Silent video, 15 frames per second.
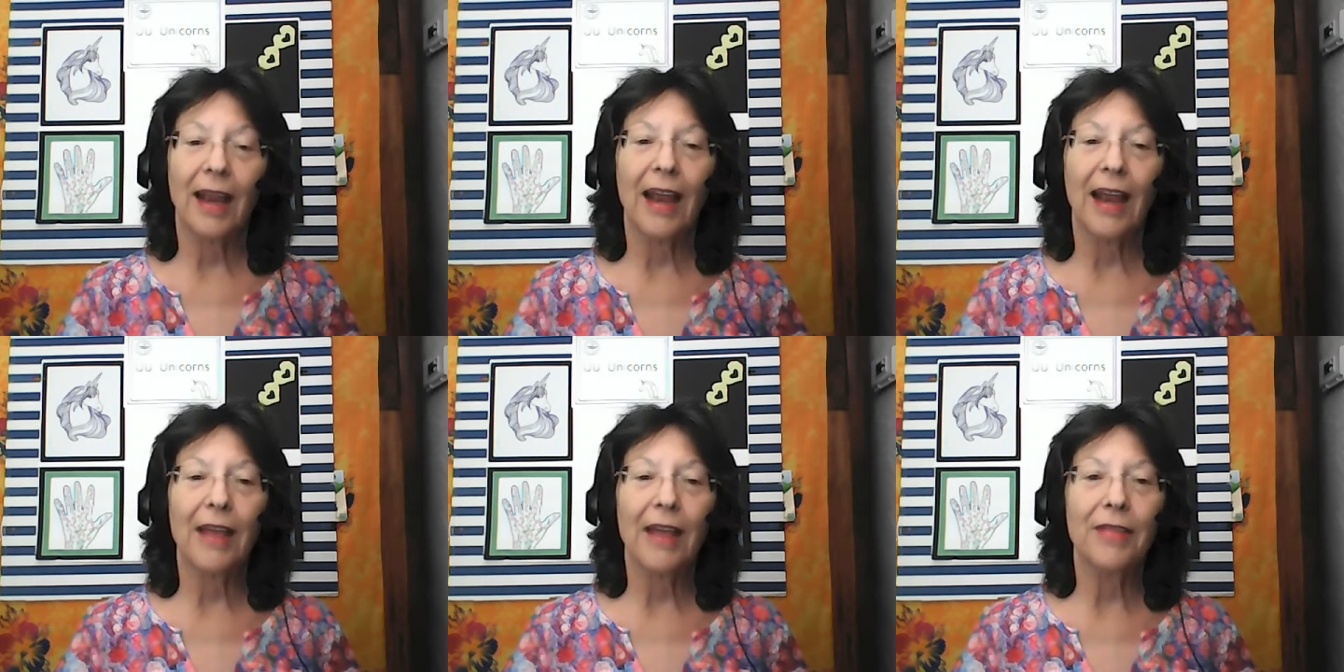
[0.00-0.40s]

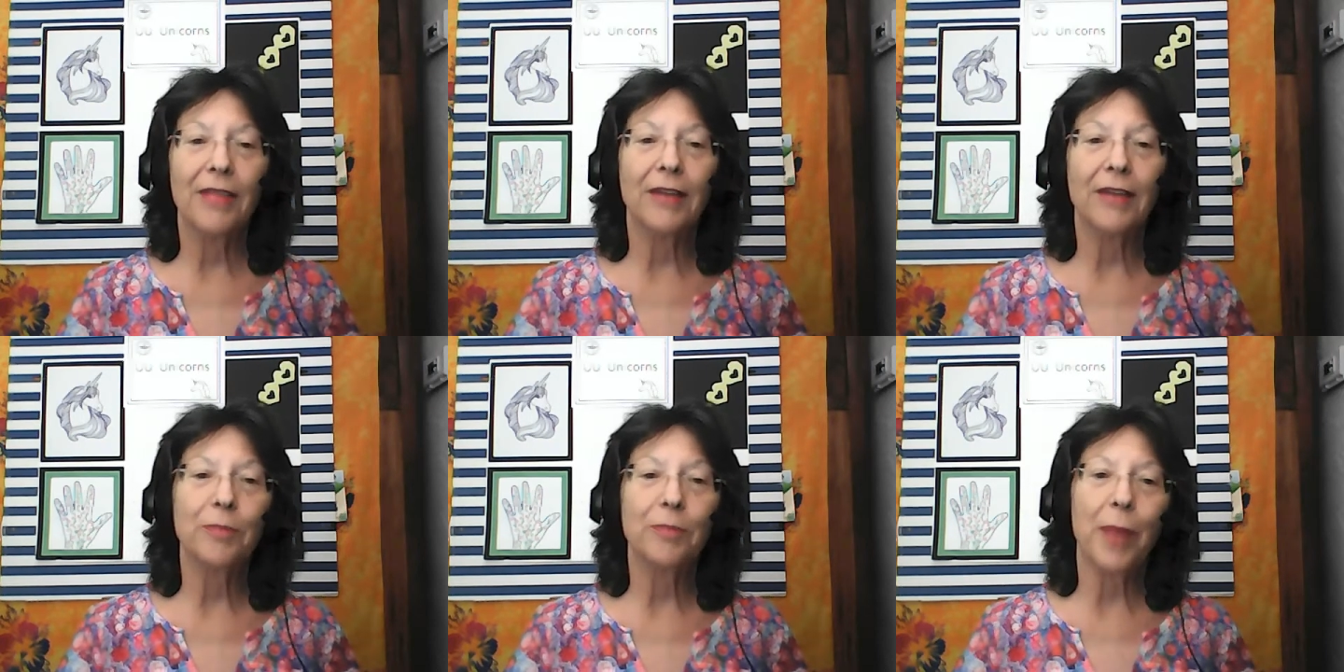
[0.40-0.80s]
and
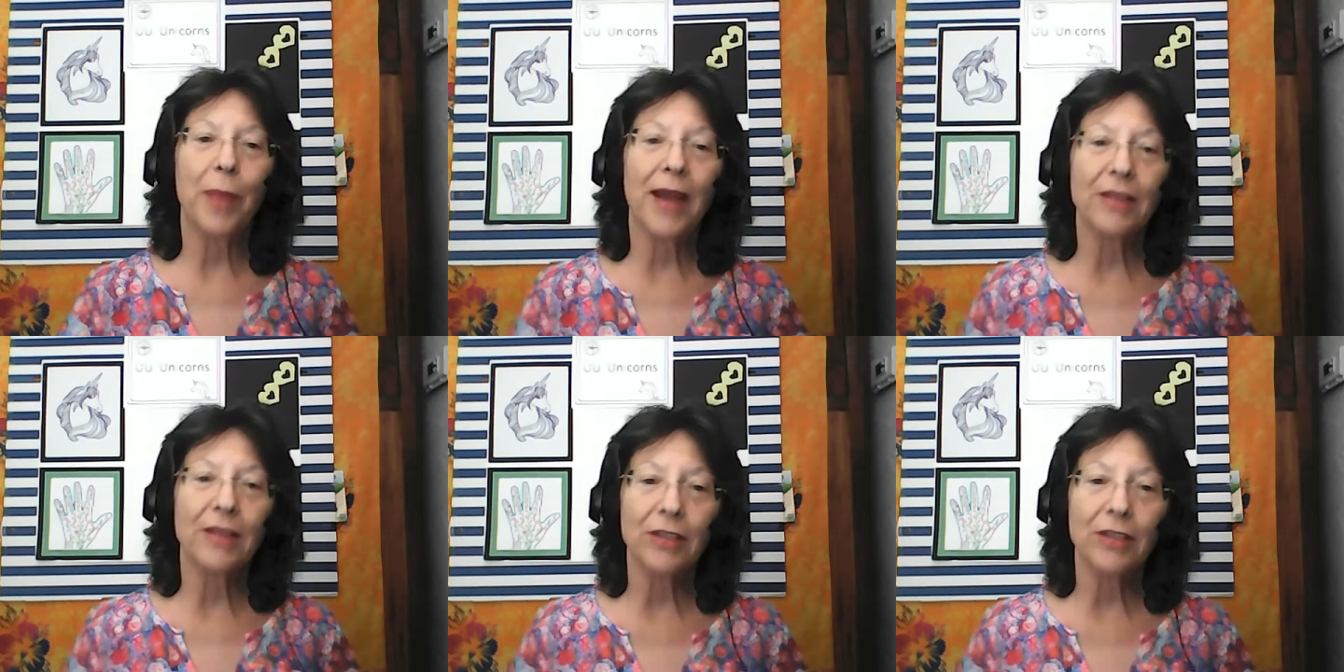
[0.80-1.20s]
they'll
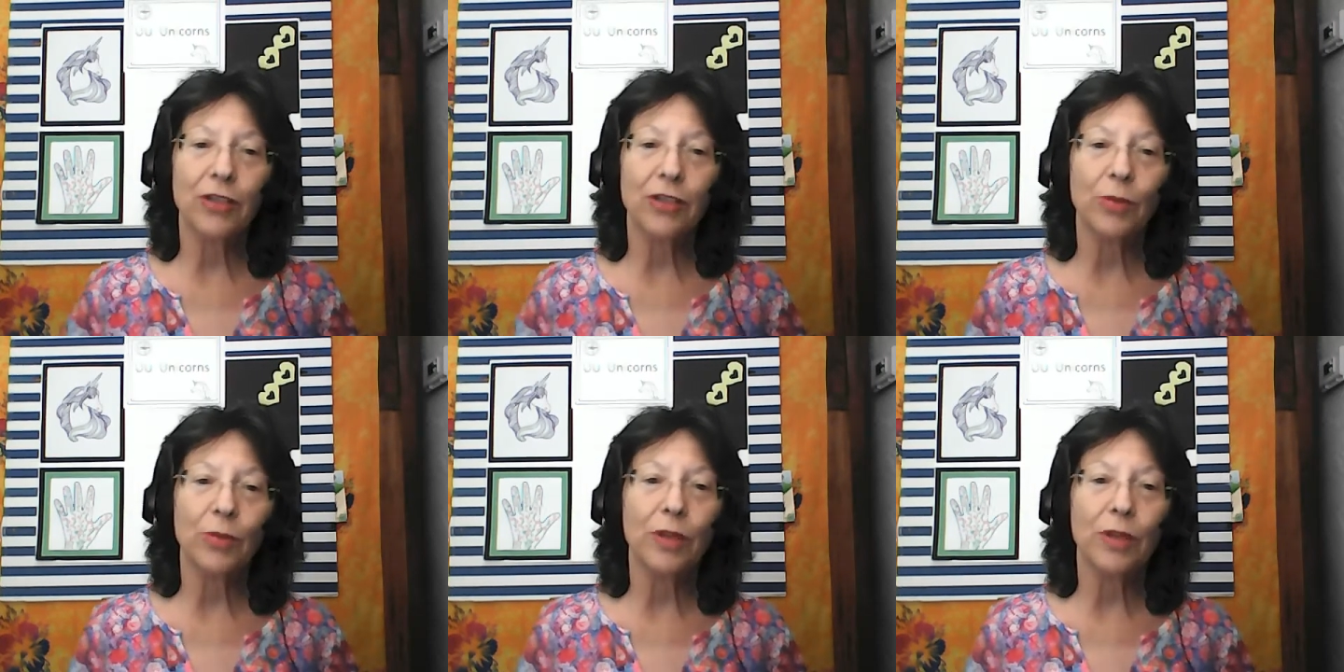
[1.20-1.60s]
pass
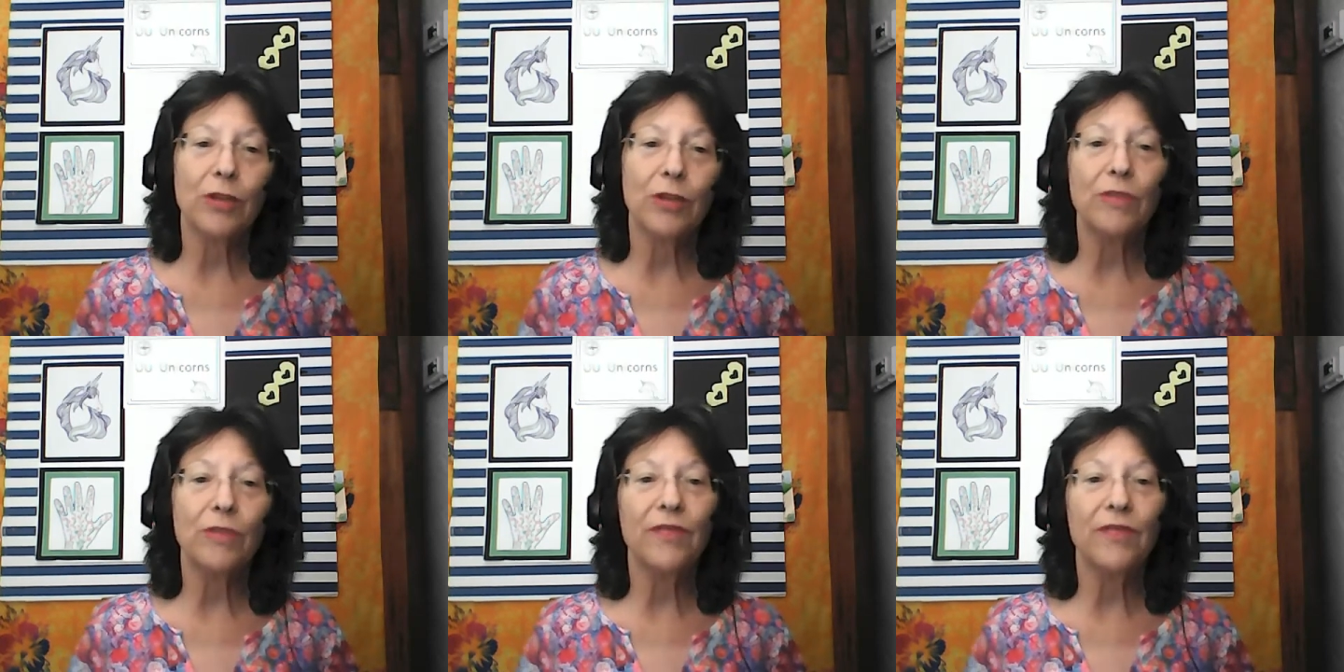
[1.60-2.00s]
into a
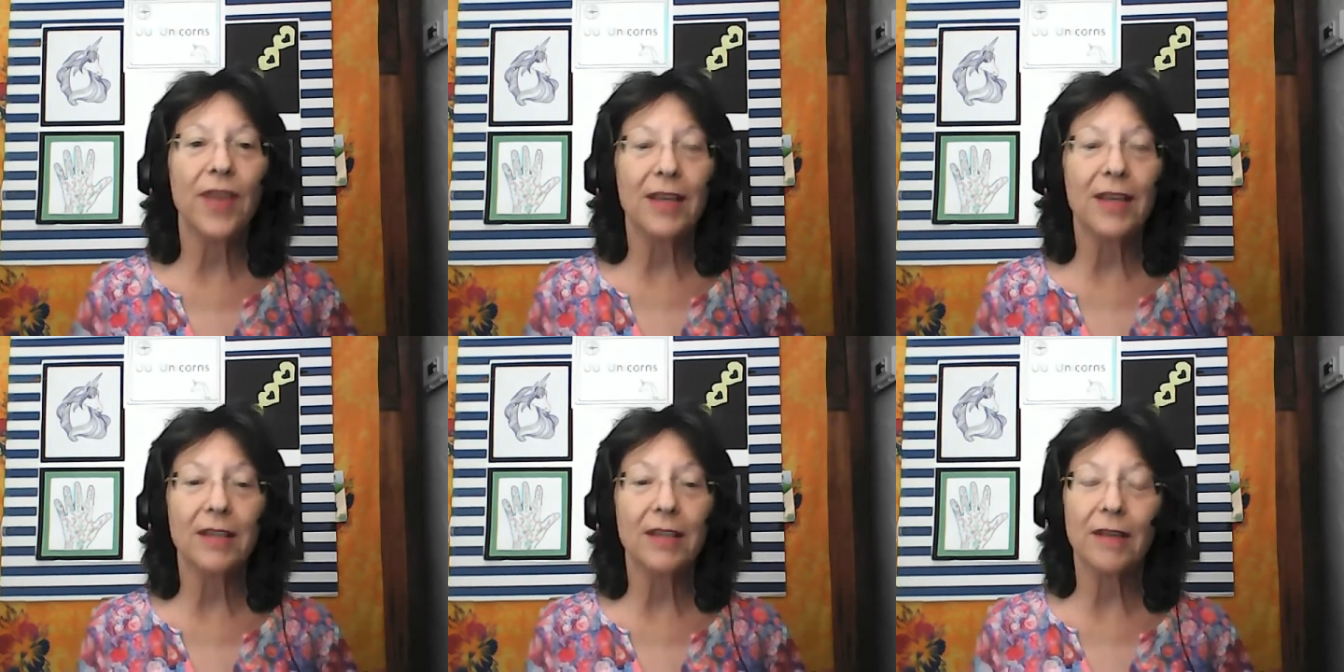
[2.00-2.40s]
new
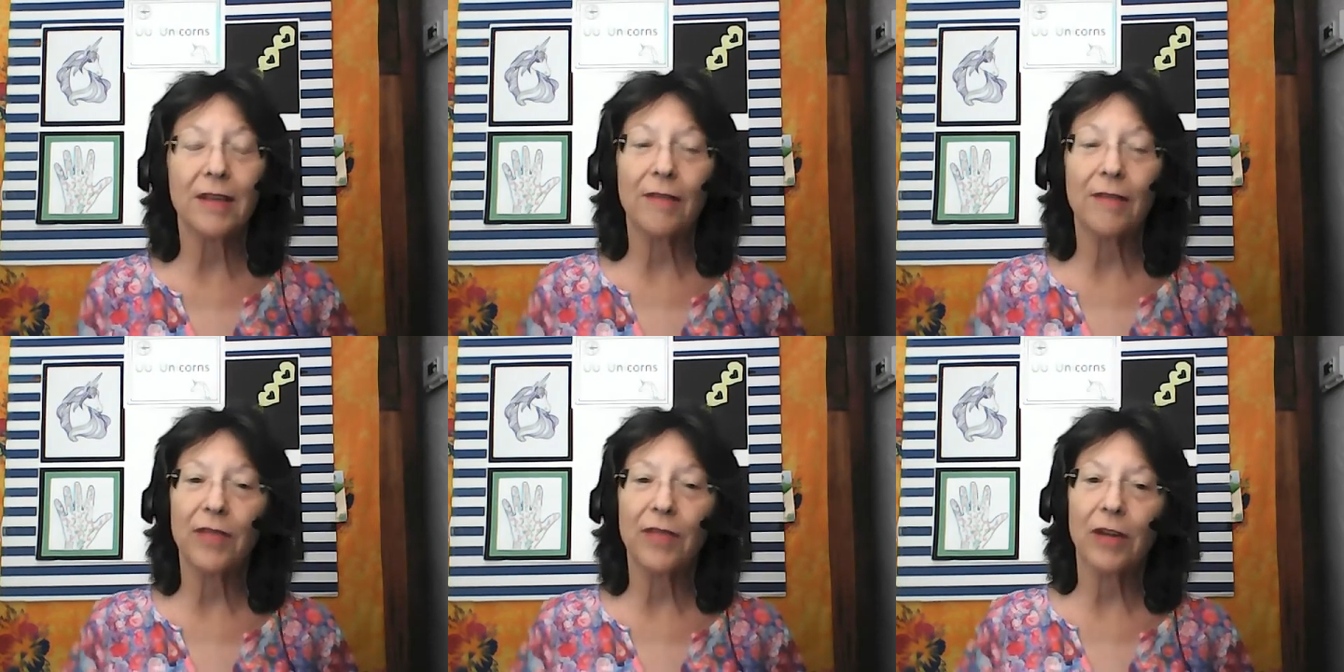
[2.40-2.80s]
phase
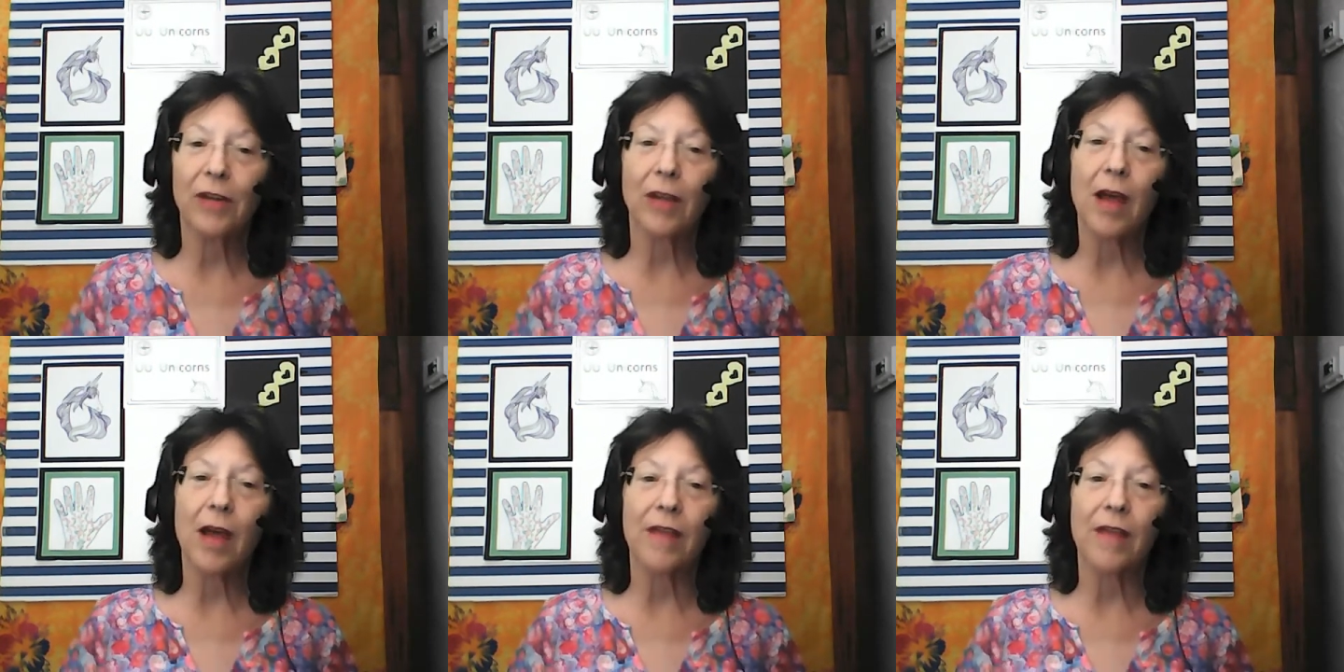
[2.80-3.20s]
of their
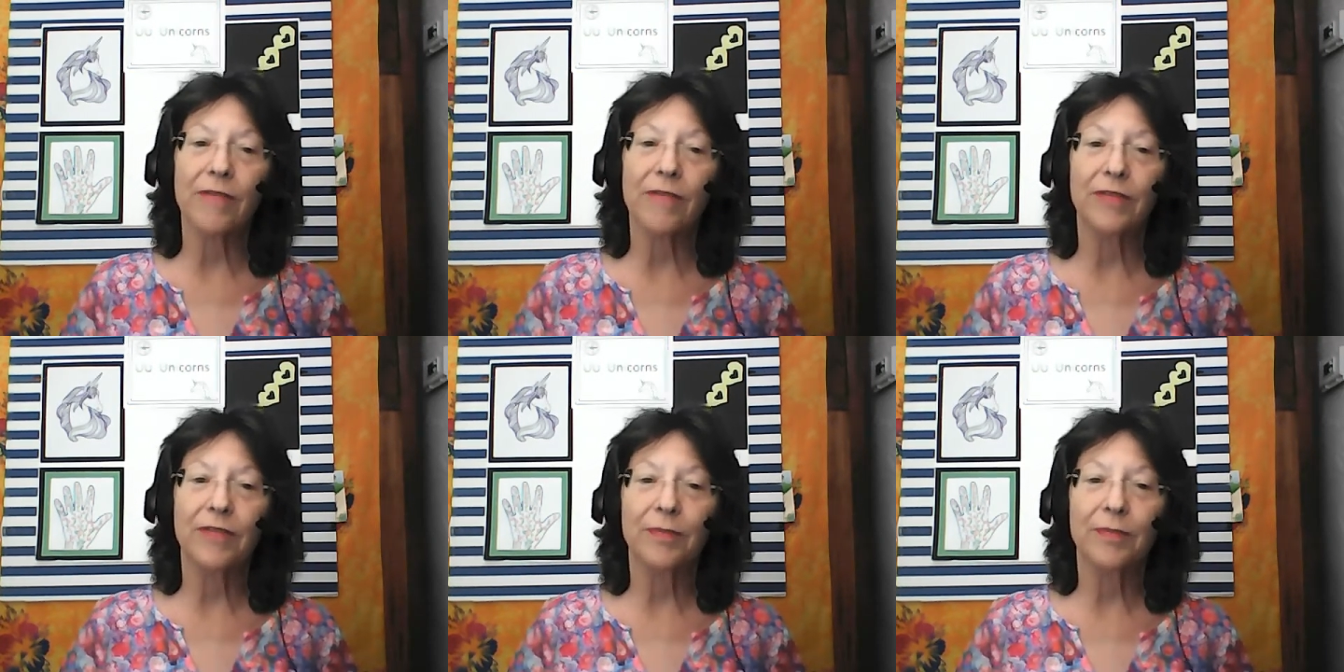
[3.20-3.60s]

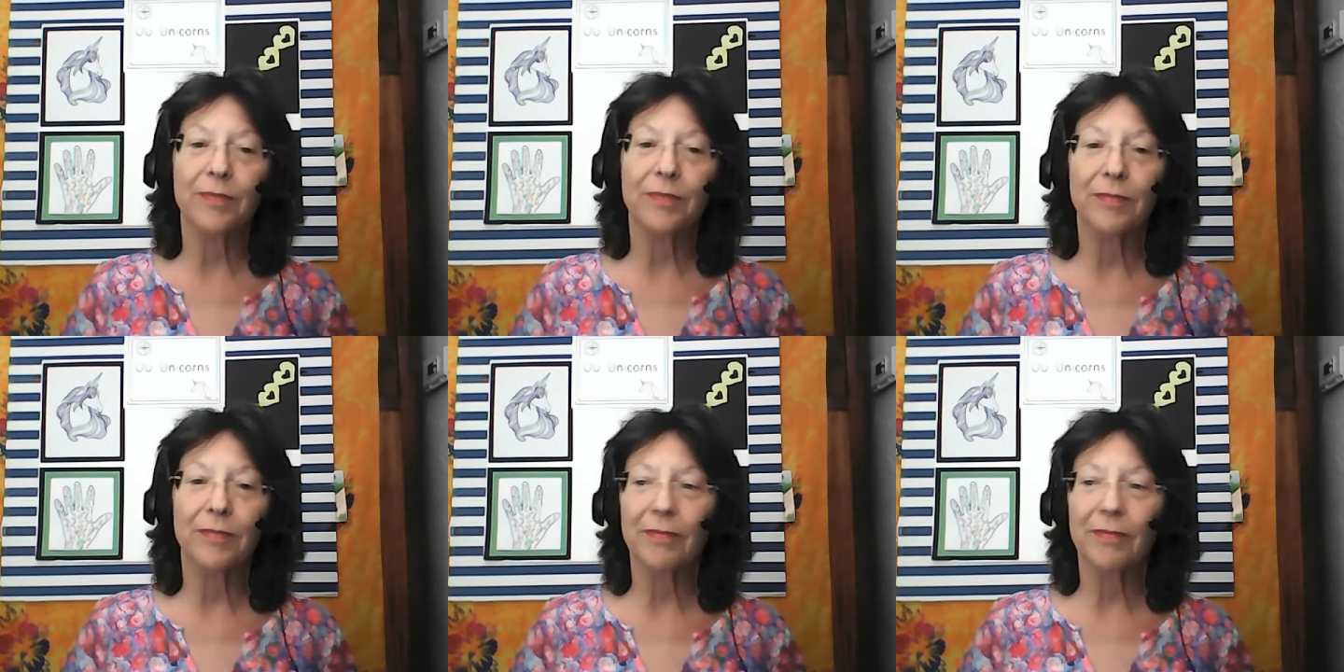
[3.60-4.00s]
life.
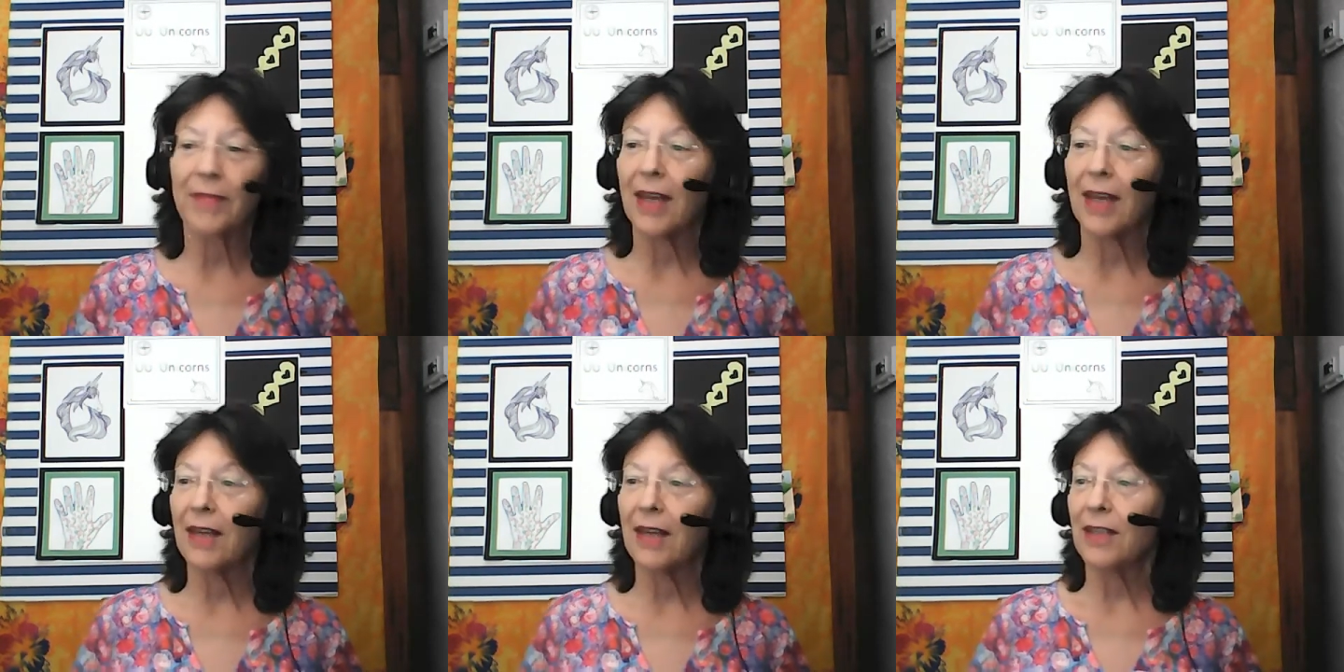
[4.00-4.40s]

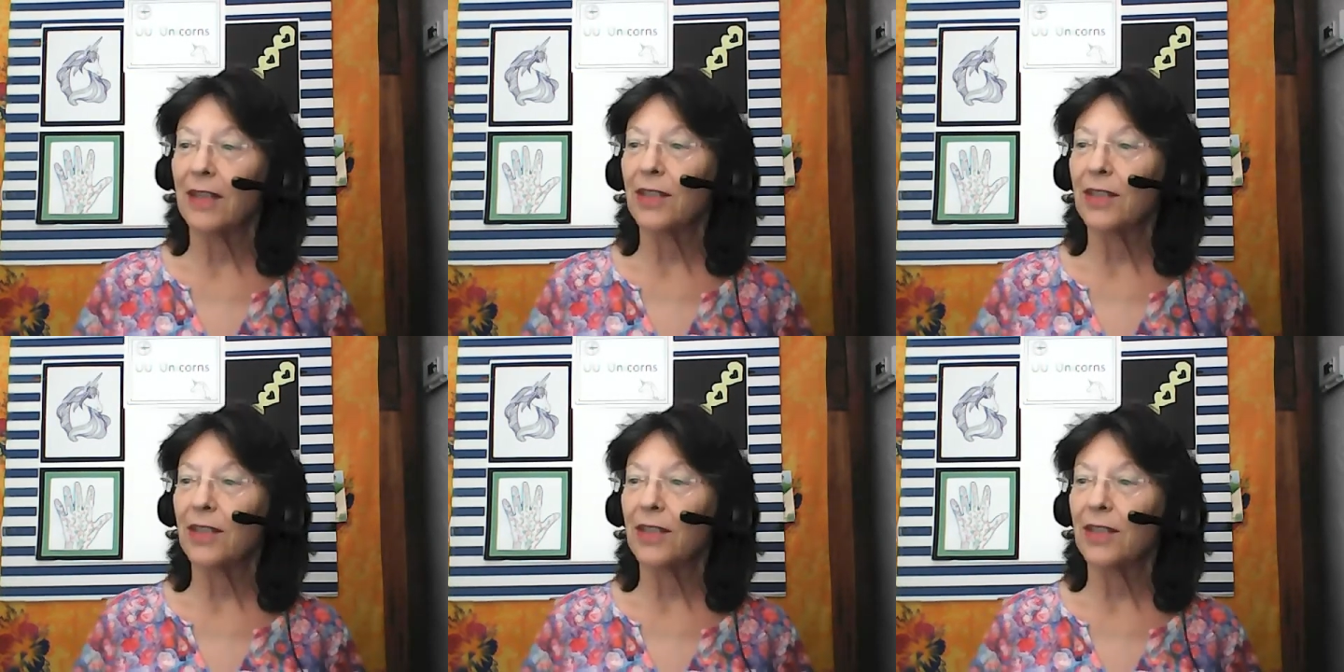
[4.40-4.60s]
So